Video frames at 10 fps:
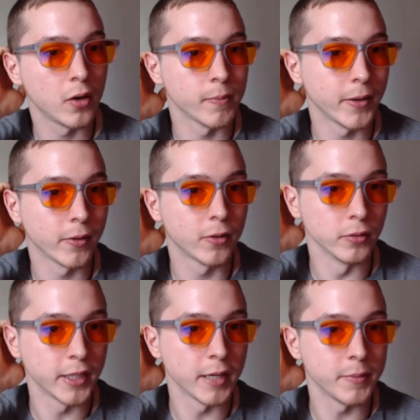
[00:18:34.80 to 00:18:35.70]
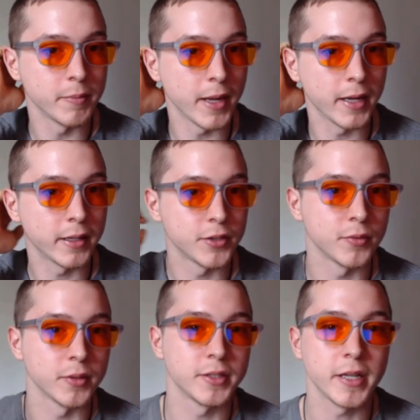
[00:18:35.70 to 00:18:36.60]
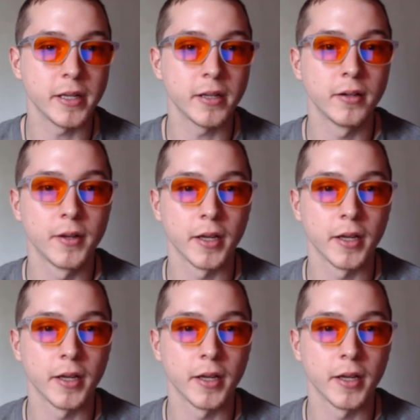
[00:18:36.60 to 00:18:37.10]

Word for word: or marigold can be made into a tea,